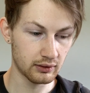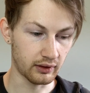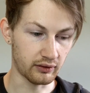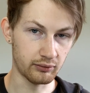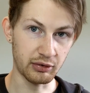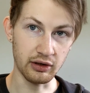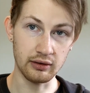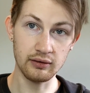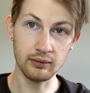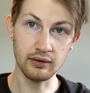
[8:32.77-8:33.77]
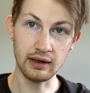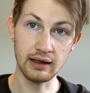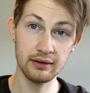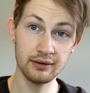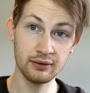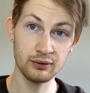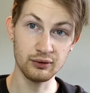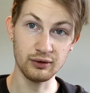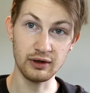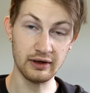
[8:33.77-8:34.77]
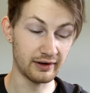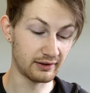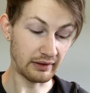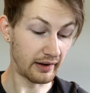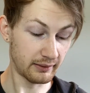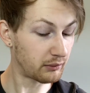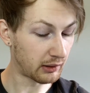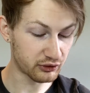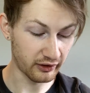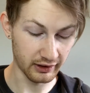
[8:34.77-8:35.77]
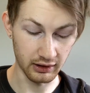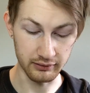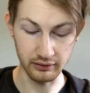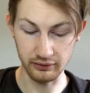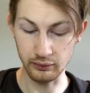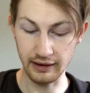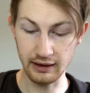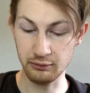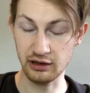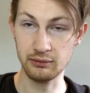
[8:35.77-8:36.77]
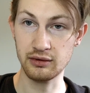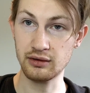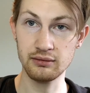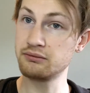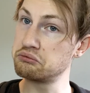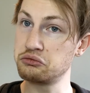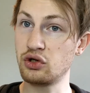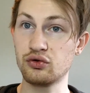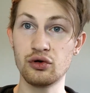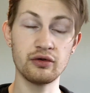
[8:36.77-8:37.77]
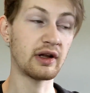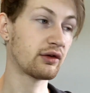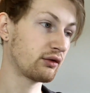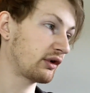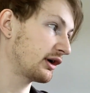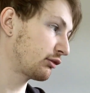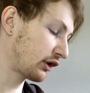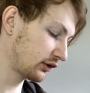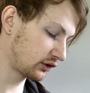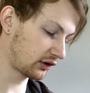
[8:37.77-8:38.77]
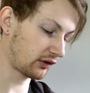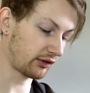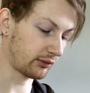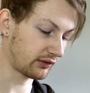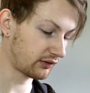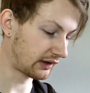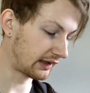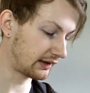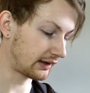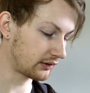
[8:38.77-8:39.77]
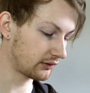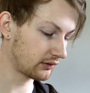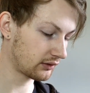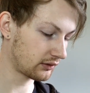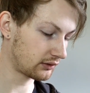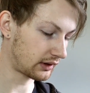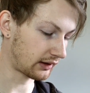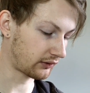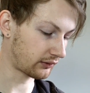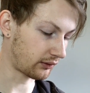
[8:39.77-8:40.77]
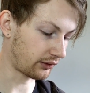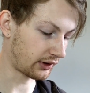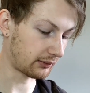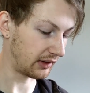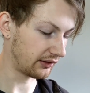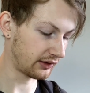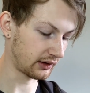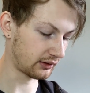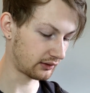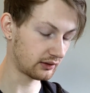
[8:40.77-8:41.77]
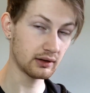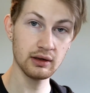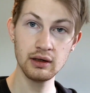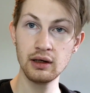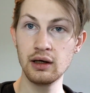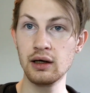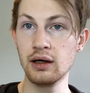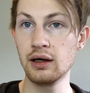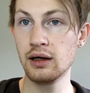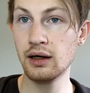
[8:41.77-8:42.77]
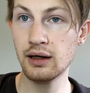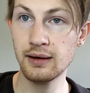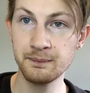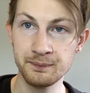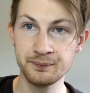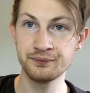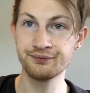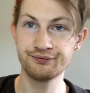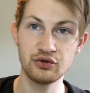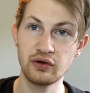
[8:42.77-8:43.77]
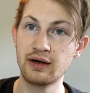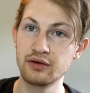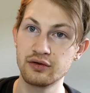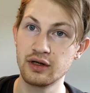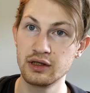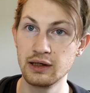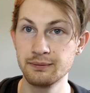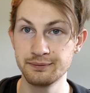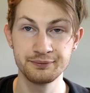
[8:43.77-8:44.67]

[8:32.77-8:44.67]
experience with that. I'm sure I could come up with a way, but I'm not sure if that's the right approach, because it would stand out like a sore thumb, I think. So I haven't decided yet.